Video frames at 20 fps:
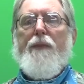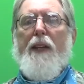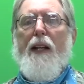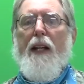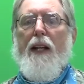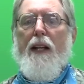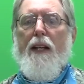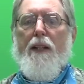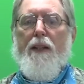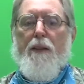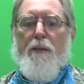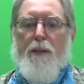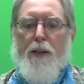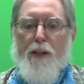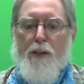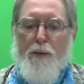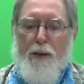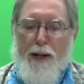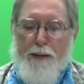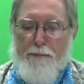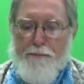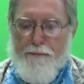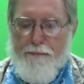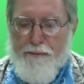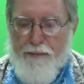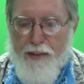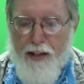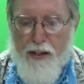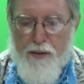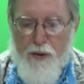is fifth grade.
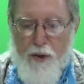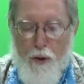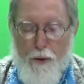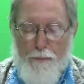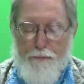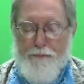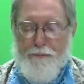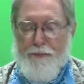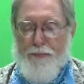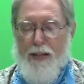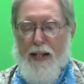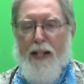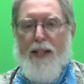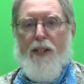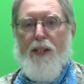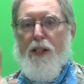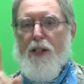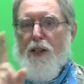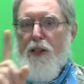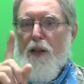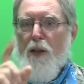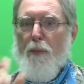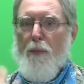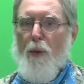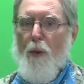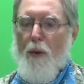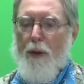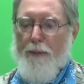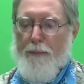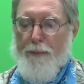So, this is
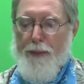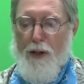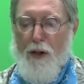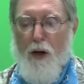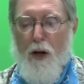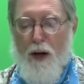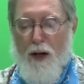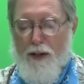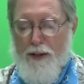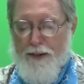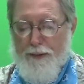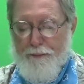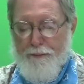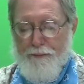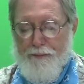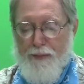important because